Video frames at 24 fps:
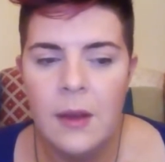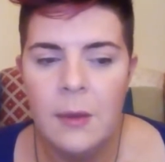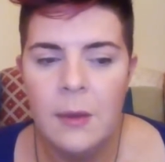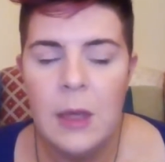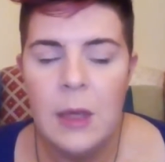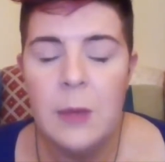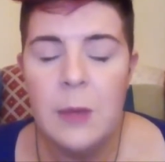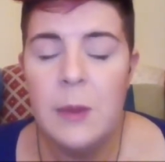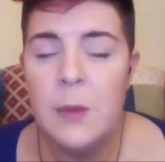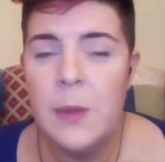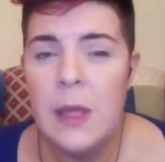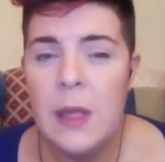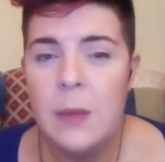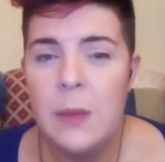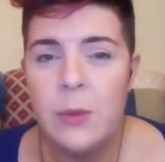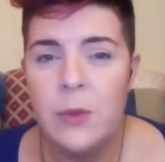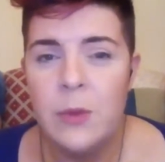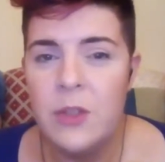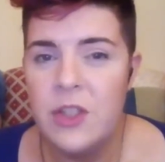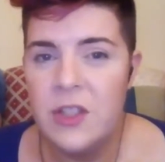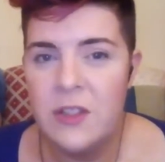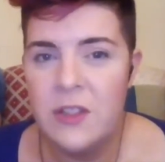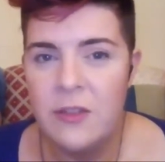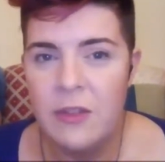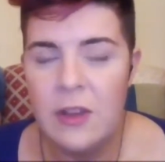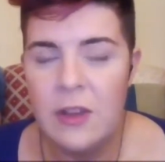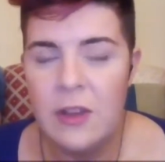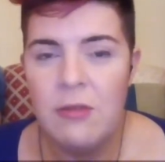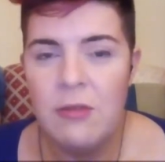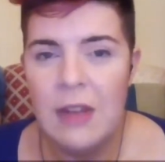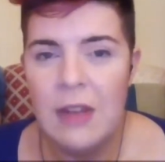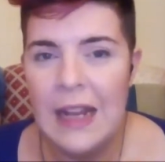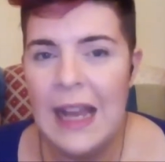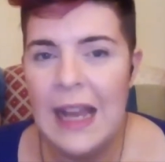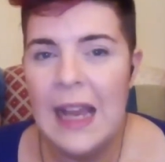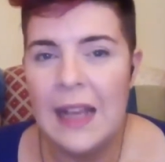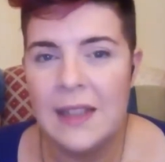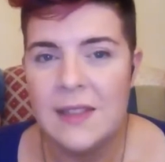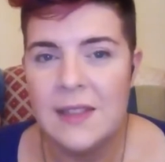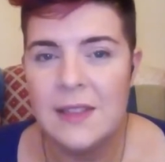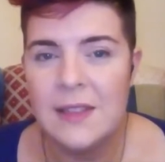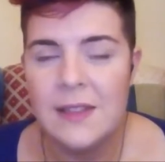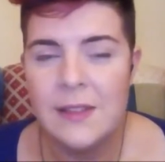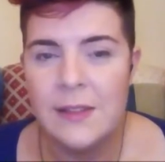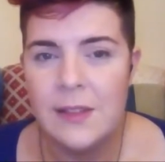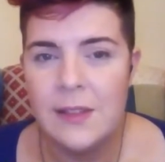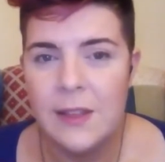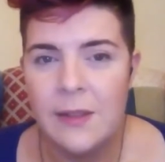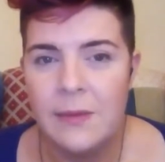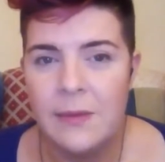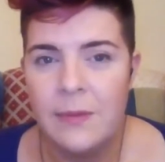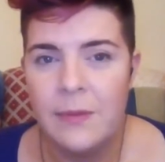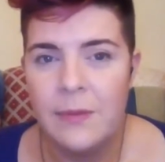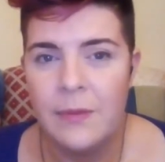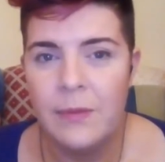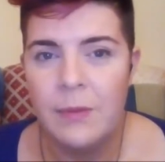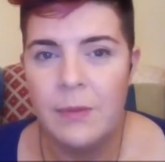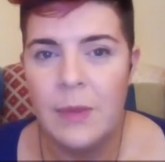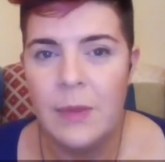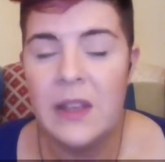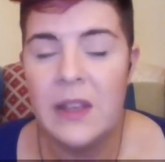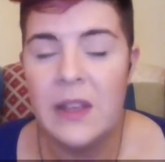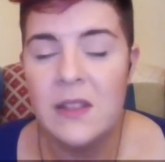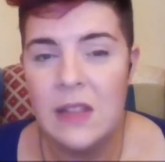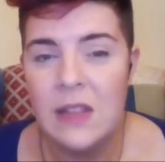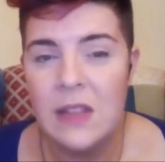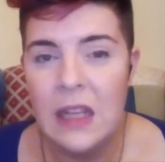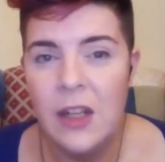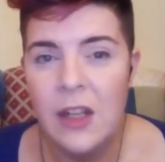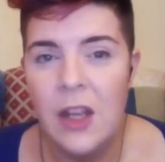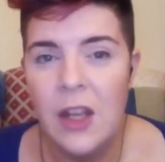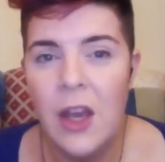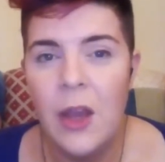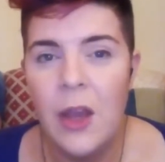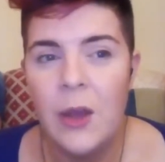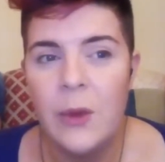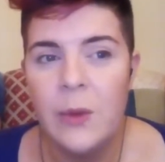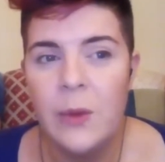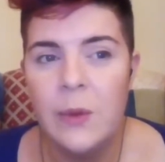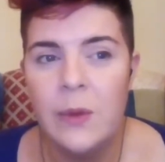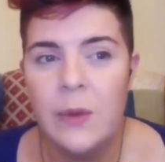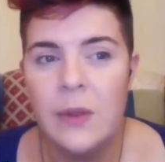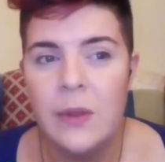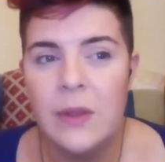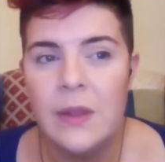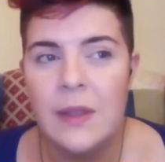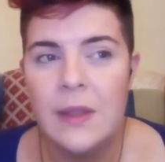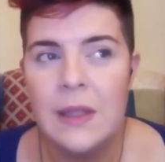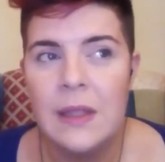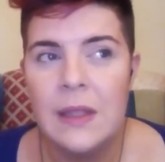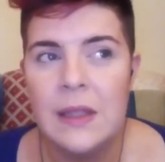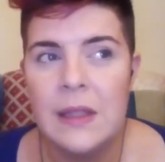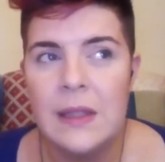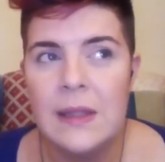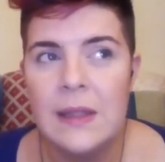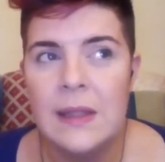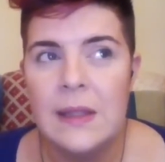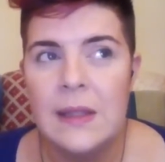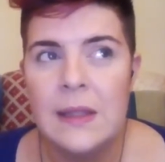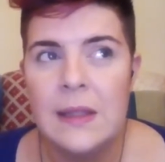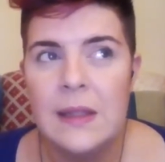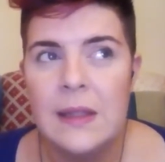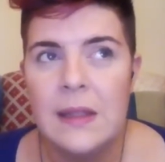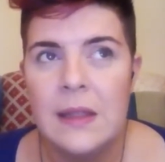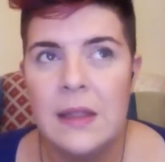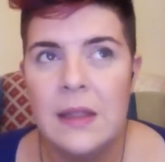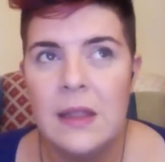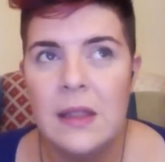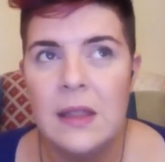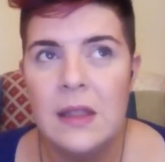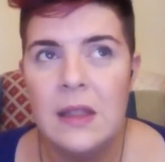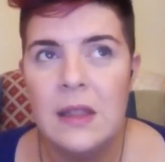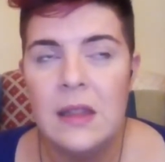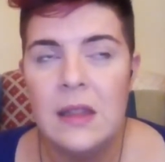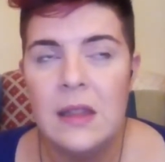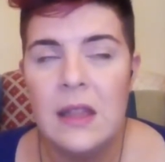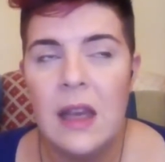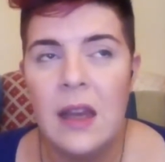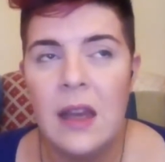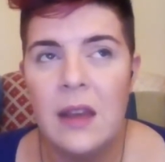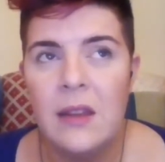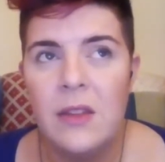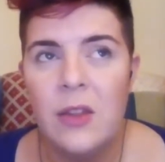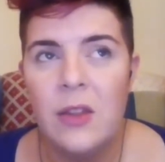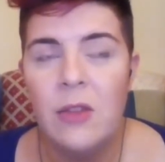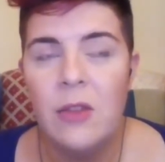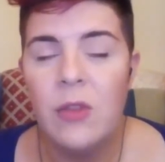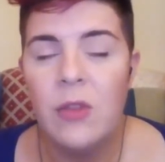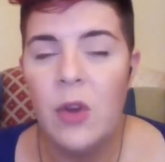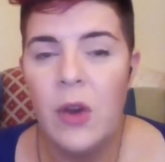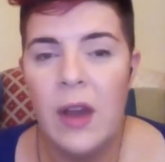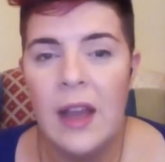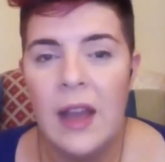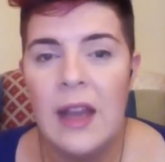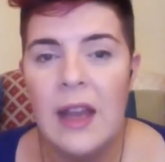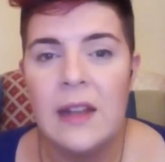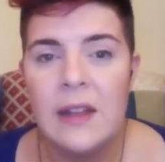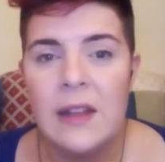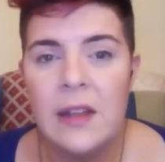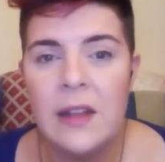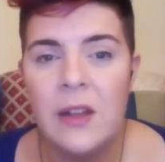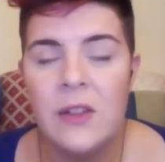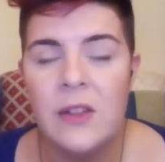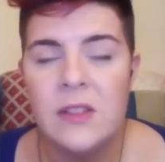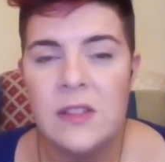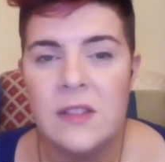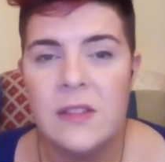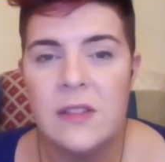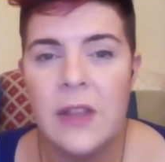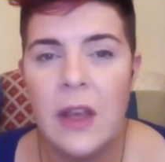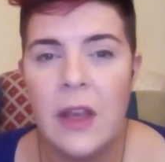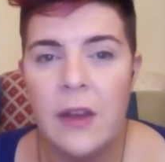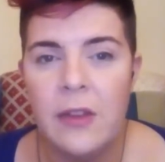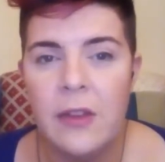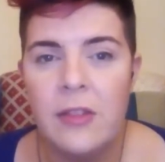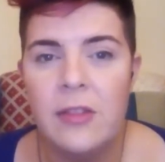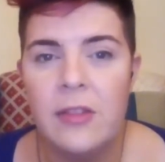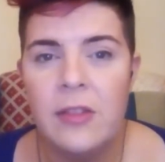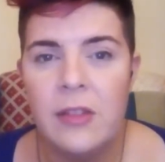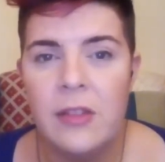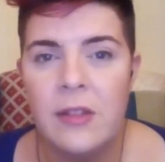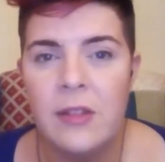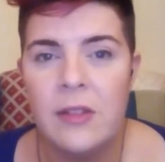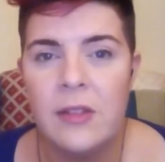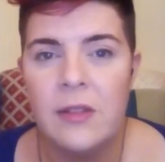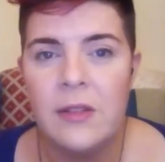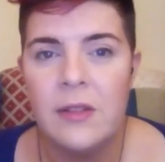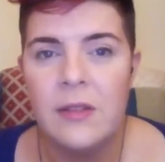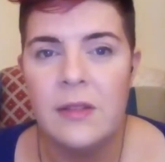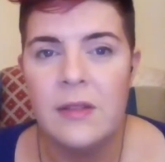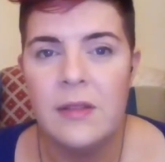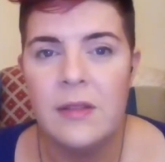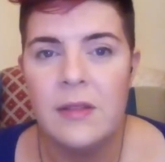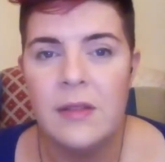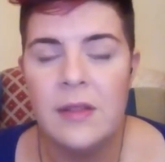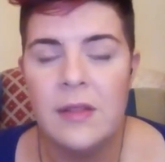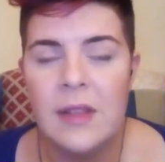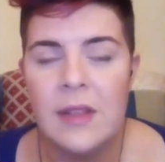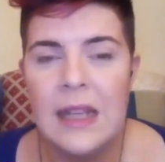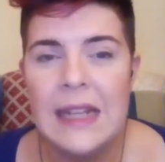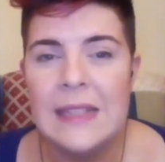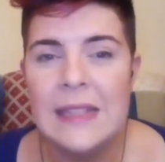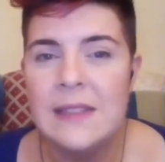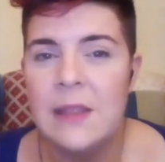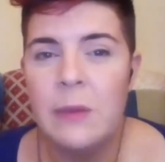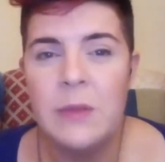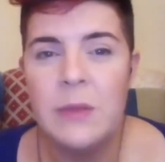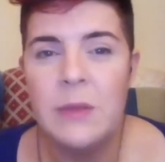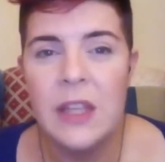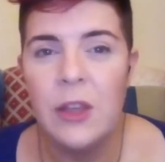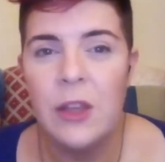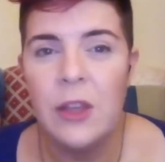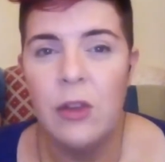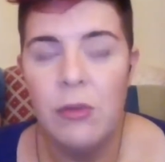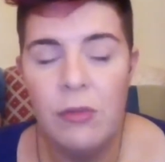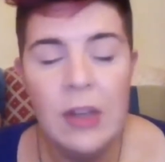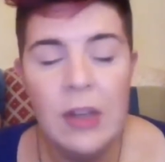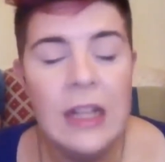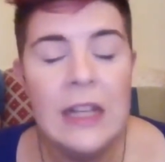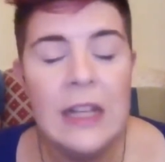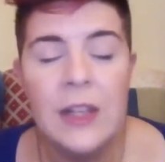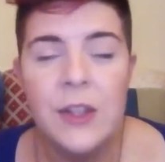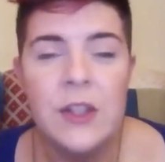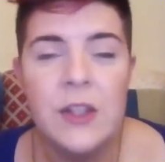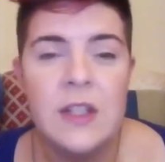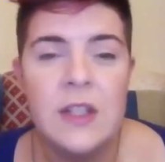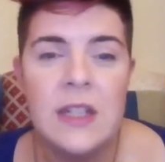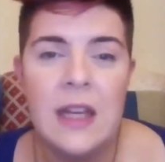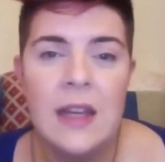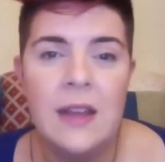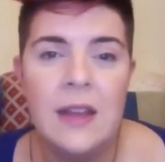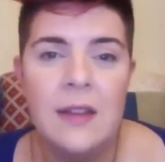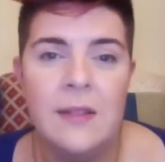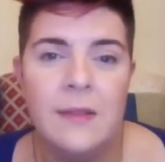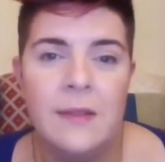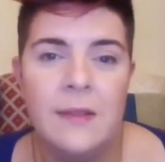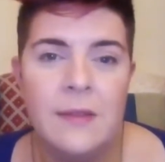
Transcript: Maybe people just feel relaxed because they know that you've got a handle on stuff and it's something you're really good at.